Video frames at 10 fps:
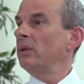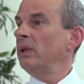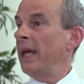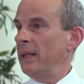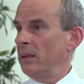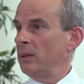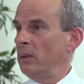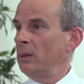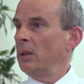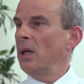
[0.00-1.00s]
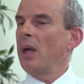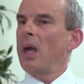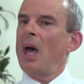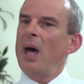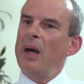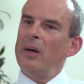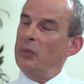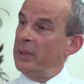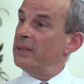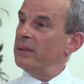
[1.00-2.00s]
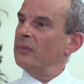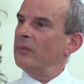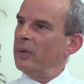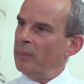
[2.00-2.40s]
technical reason for